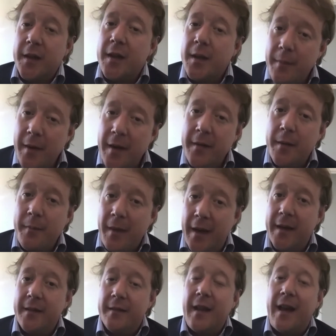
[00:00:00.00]
in the
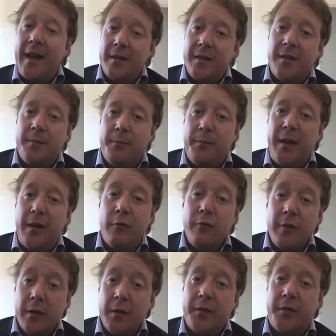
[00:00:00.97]
main, that's been a
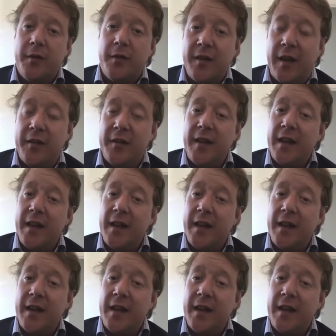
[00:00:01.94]
real success.